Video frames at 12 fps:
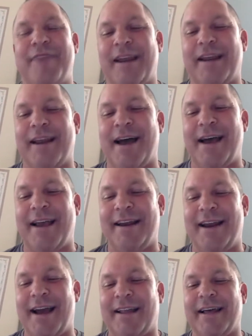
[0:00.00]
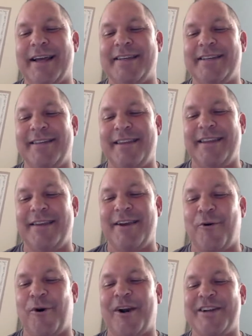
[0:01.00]
And I like the
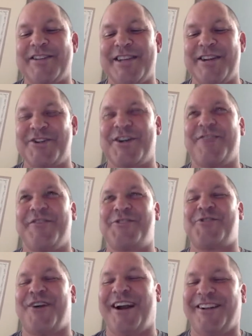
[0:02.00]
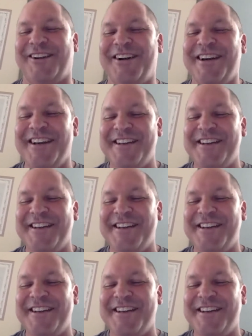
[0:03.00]
organization of a trailer,